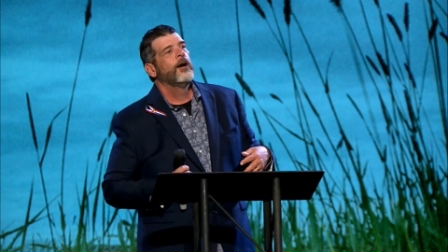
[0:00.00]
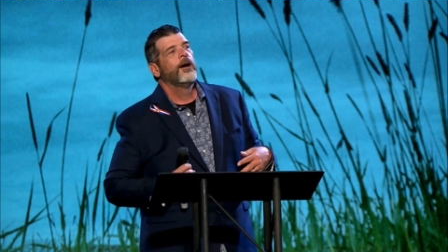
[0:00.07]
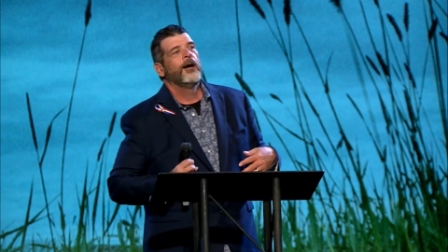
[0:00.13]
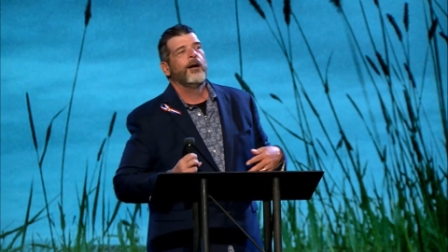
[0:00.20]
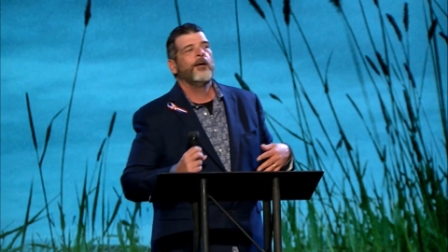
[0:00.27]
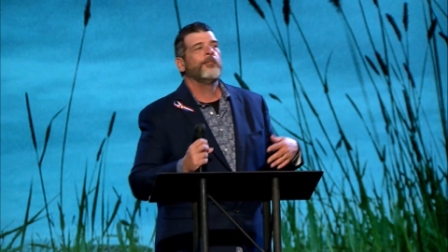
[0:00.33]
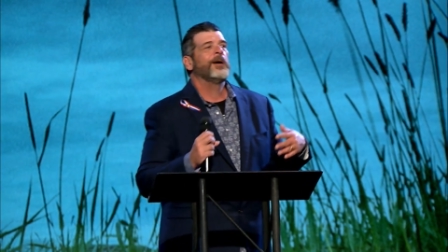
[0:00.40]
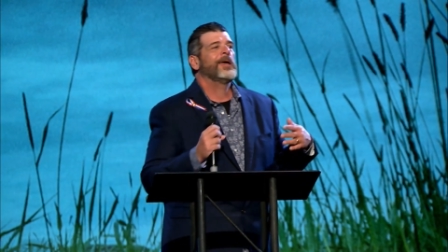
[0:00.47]

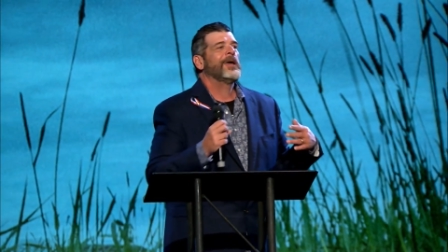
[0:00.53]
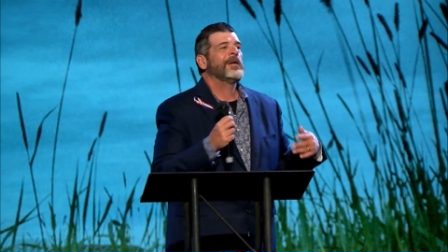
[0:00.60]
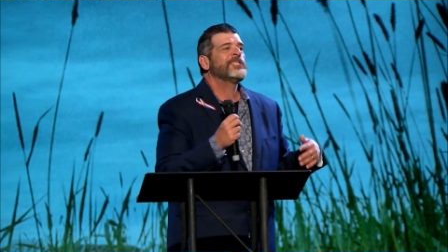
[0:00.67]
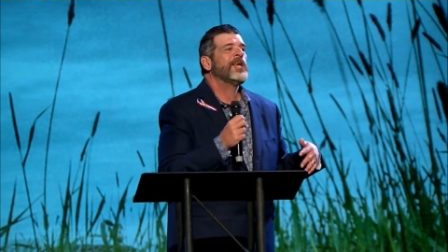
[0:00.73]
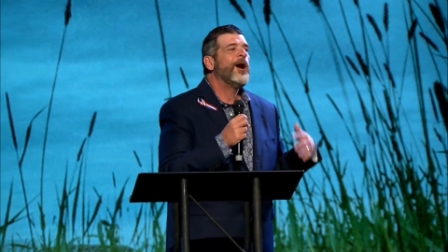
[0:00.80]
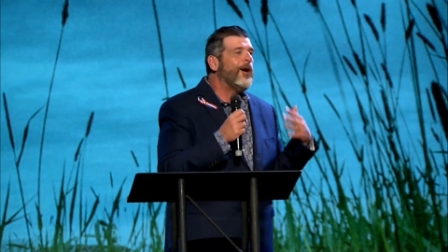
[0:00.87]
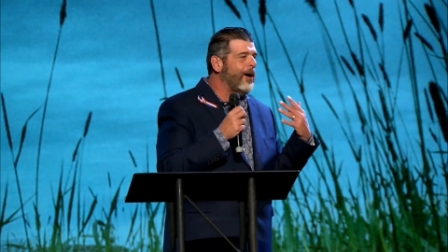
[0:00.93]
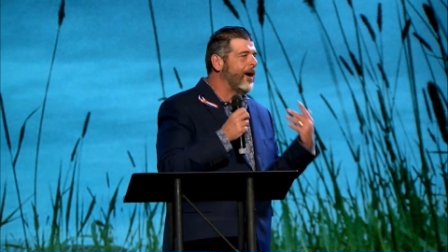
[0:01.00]
oh my gosh,
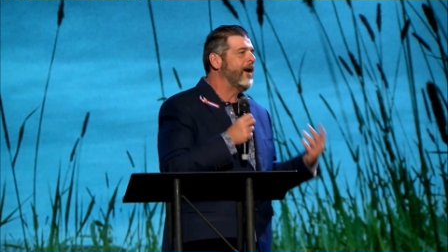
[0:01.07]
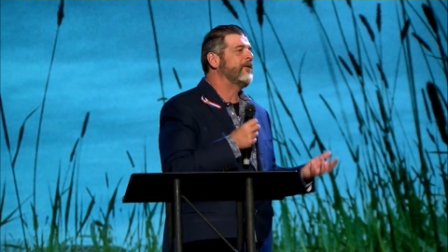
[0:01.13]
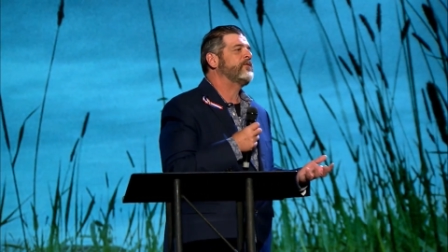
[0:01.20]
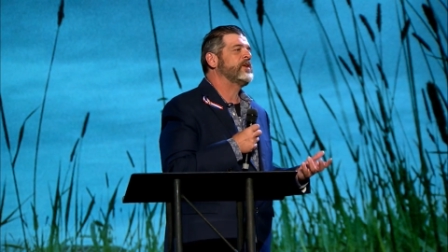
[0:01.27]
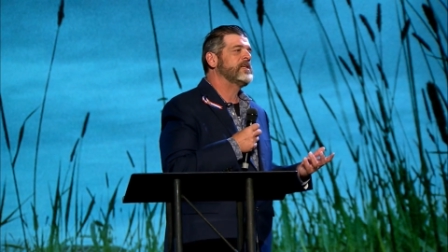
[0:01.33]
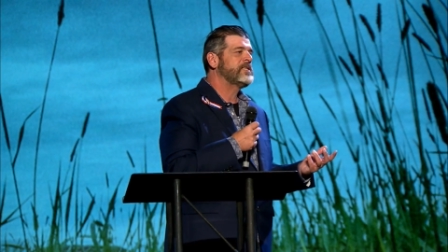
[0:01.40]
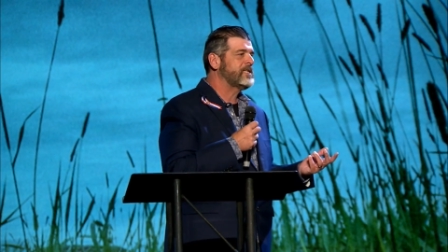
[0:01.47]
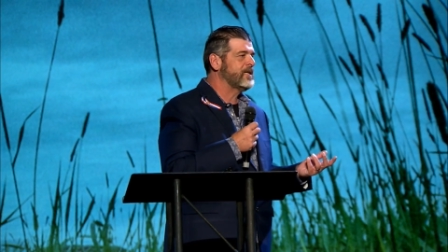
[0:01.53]
how
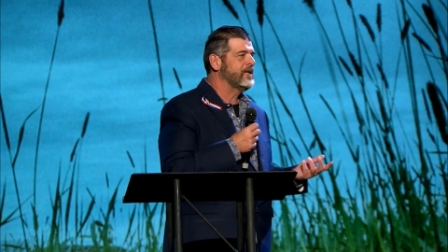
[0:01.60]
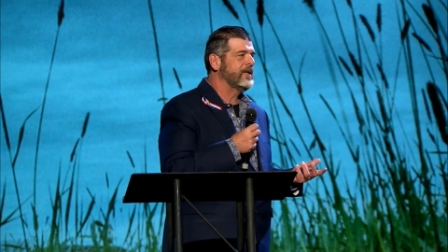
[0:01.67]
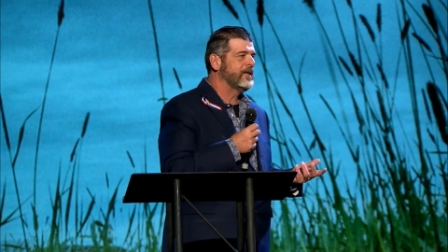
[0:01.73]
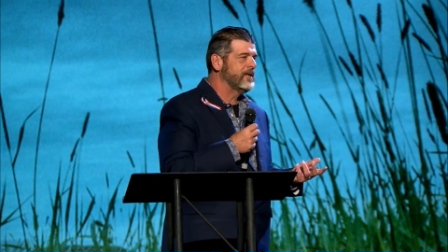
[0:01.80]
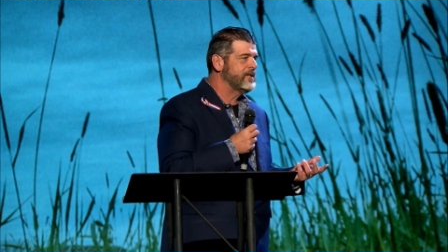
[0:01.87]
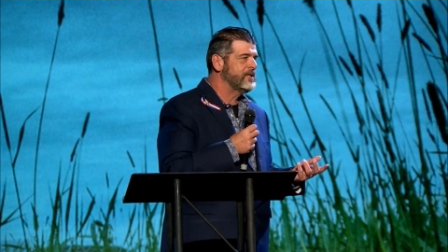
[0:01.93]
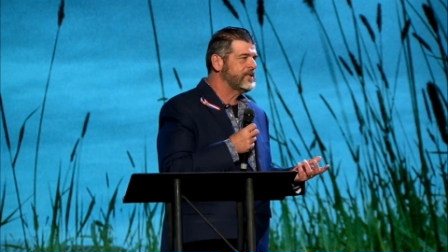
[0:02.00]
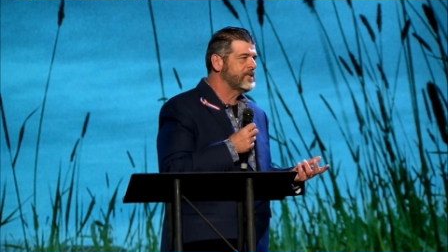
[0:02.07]
obvious it
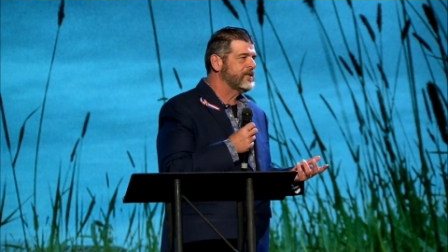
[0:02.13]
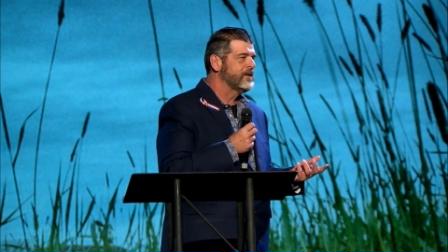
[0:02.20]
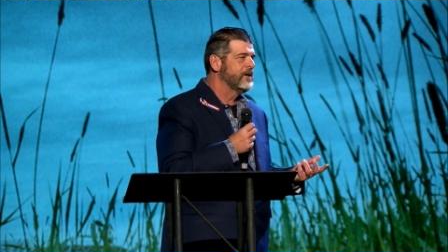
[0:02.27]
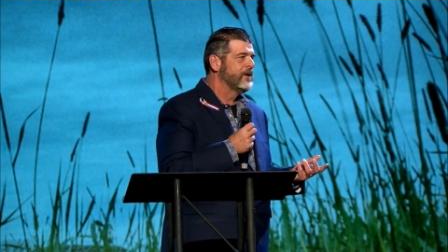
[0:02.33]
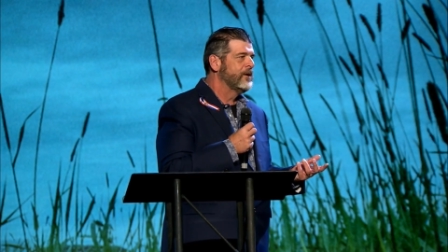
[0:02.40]
is